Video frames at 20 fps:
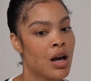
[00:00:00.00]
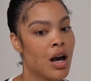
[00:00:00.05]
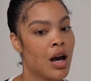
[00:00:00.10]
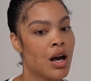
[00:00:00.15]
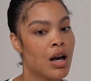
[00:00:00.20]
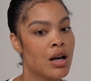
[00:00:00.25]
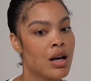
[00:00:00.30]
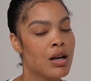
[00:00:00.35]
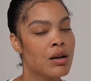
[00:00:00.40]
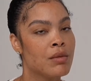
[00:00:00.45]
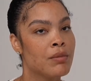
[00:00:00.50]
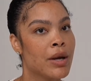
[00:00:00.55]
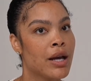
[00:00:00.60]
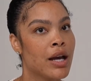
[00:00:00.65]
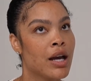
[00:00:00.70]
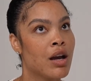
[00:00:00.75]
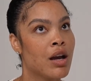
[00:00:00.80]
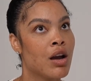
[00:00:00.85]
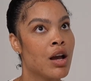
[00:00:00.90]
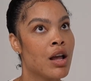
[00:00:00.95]

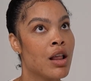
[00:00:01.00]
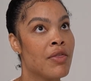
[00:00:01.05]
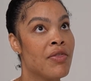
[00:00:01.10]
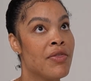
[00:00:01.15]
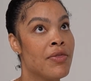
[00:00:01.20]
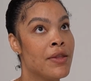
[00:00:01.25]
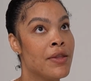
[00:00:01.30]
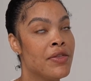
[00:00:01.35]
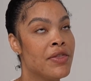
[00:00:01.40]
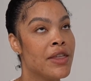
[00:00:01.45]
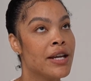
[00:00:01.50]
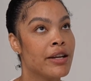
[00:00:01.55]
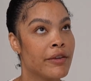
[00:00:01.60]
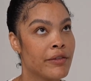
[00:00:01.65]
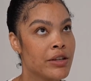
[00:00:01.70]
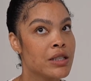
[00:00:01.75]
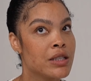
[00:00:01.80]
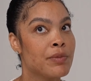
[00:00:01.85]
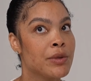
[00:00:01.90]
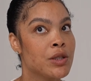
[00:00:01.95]
The
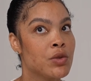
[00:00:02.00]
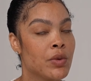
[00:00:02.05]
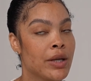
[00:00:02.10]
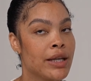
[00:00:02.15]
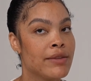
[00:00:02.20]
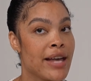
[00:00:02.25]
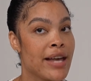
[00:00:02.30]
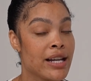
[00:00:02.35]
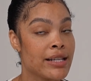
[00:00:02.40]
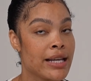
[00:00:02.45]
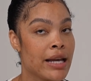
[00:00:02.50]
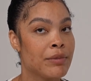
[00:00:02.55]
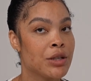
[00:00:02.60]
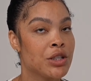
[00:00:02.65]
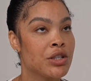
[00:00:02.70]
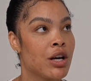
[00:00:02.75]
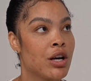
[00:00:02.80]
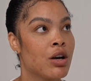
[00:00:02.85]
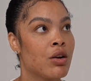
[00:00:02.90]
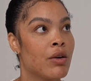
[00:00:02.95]
difference between that type of
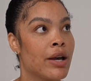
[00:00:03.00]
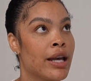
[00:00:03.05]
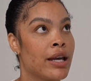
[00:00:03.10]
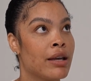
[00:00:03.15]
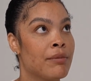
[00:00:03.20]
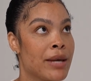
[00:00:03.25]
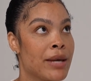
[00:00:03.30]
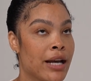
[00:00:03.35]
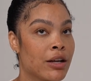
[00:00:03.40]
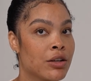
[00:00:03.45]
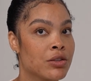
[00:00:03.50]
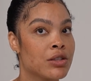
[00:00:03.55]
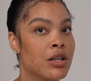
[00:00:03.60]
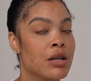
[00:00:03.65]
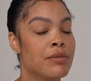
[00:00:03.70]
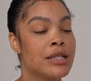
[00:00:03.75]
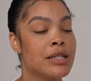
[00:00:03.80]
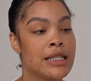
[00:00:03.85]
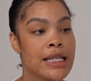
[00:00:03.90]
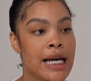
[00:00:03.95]
show and Bad Girls
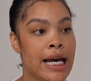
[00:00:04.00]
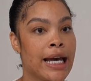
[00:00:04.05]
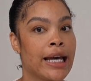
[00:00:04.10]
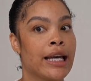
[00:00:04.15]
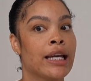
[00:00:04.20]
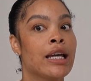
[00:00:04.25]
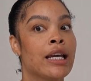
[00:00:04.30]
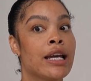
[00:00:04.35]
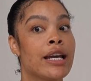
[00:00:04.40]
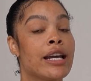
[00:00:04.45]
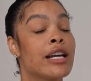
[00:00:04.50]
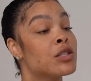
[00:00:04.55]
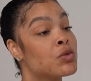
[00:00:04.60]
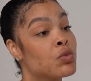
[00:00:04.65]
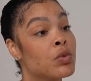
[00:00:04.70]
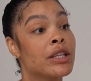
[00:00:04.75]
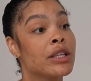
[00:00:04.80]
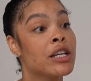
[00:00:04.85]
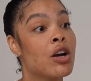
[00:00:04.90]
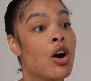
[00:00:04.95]
Club is that it's
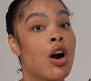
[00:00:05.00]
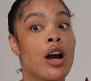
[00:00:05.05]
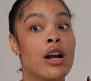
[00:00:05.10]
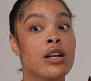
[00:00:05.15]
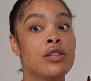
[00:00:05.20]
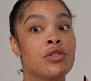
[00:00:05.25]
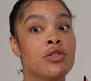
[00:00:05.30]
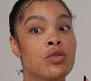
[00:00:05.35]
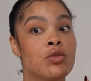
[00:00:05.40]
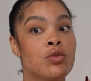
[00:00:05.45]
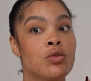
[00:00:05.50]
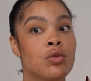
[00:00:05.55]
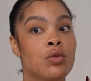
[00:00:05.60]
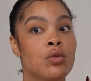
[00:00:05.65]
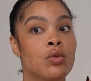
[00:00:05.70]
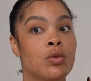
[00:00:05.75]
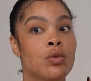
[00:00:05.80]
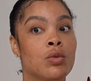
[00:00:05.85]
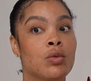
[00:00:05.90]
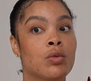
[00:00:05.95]
really hard
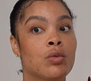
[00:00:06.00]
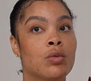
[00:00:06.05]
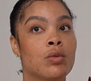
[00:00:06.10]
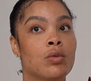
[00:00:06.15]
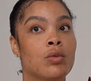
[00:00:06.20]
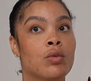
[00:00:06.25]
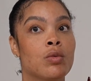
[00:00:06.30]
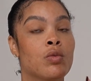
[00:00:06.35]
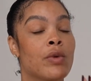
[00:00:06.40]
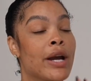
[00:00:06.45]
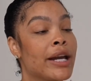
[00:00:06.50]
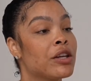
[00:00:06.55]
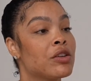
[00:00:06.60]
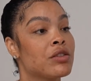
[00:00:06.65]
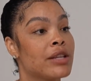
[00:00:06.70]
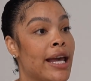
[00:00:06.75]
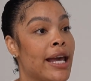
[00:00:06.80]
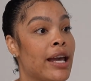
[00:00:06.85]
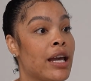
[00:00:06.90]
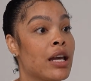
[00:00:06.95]
to
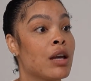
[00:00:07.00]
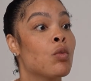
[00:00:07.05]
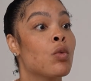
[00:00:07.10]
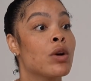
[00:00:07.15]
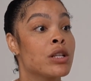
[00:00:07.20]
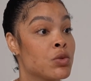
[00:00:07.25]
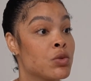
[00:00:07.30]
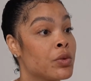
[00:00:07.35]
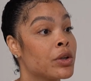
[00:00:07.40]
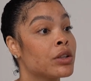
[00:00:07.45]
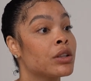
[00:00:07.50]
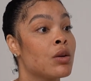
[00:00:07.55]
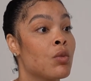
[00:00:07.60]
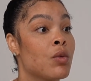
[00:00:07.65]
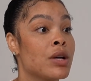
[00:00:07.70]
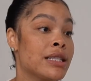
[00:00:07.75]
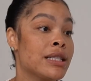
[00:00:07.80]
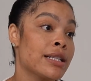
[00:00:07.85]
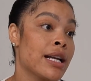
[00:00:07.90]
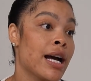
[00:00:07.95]
regulate what's real and
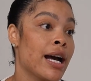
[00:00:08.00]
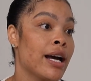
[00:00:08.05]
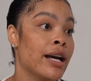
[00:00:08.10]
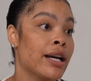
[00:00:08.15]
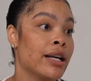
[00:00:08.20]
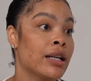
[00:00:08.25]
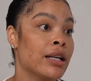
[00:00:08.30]
what's not.